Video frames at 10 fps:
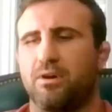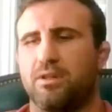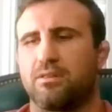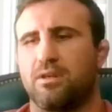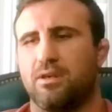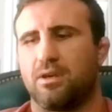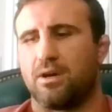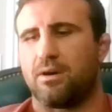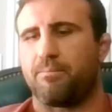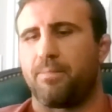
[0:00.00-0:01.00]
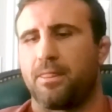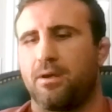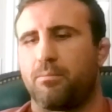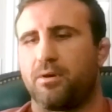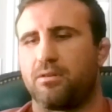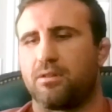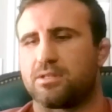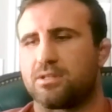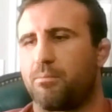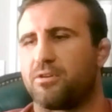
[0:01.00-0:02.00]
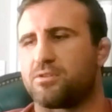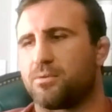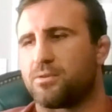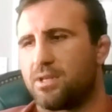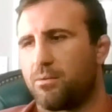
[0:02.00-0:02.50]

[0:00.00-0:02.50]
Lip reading: but the same principles